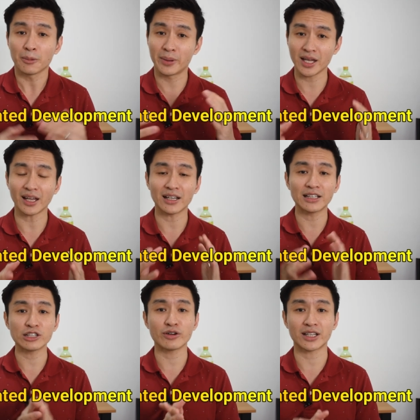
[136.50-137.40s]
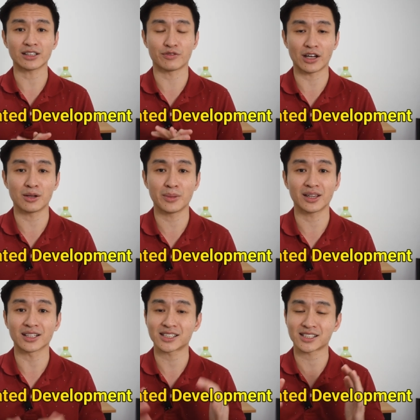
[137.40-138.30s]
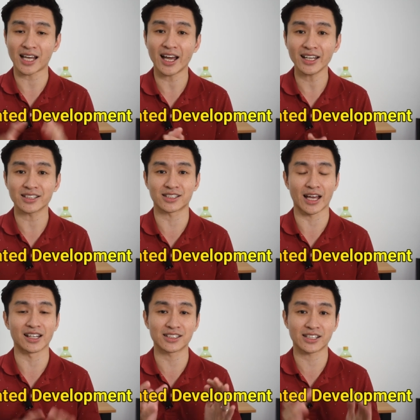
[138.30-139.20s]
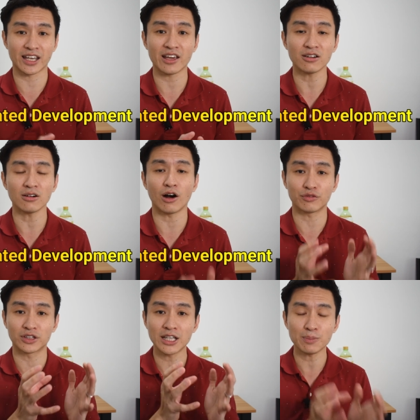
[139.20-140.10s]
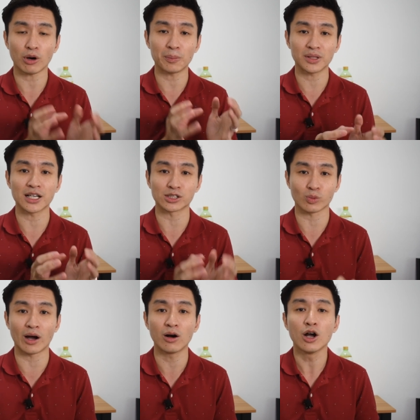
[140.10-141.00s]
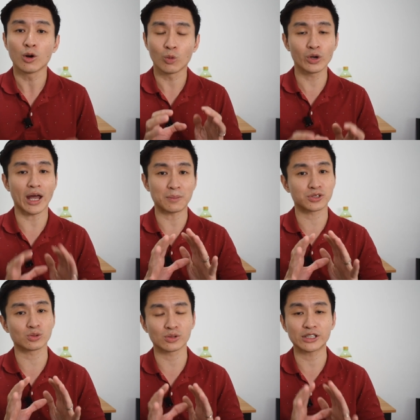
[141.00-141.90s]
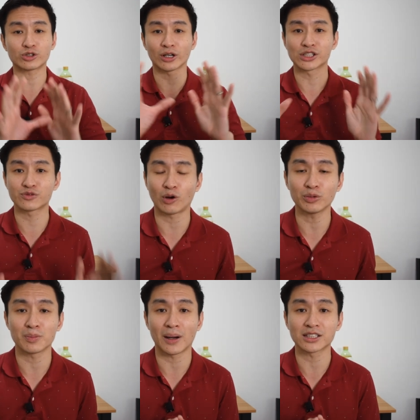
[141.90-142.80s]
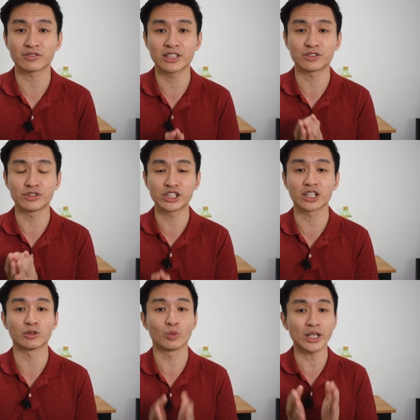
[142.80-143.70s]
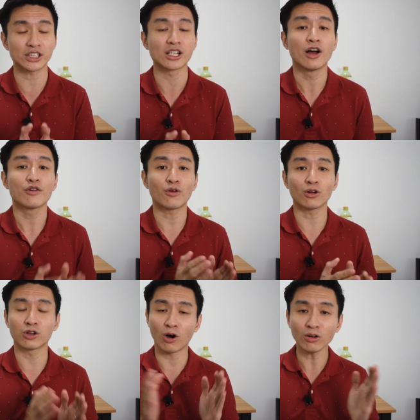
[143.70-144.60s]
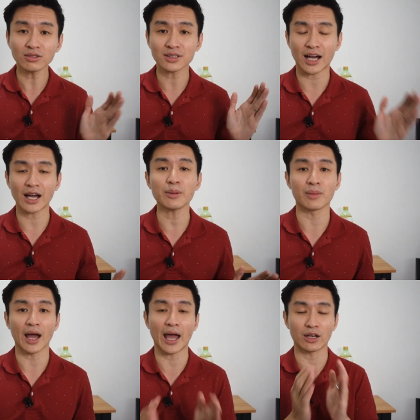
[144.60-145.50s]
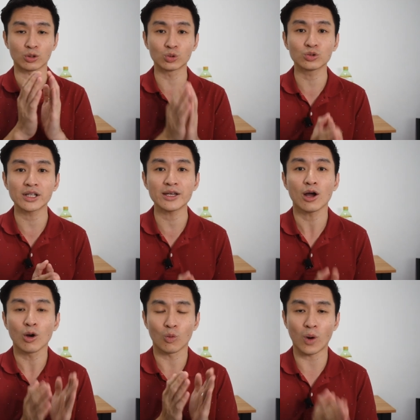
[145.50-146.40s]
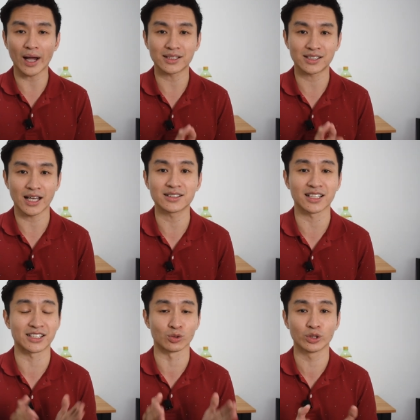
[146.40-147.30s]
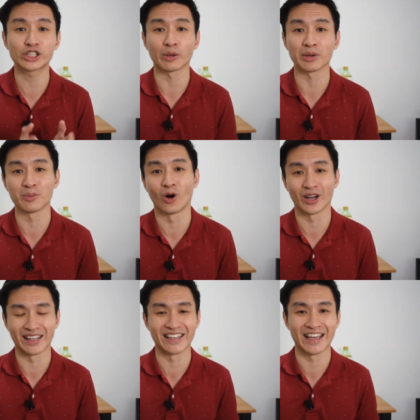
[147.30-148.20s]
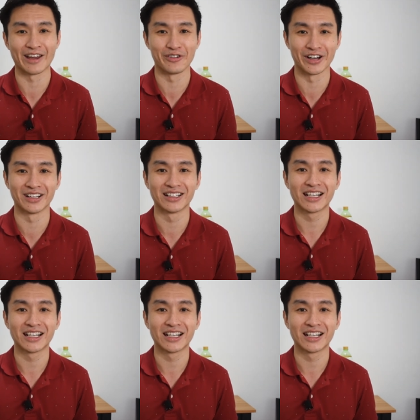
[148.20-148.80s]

Being an integrated development, the size and the scale of the property as well would absolutely transform the Pasir Ris region, which for a long time had only White Sands as the only shopping mall in the area.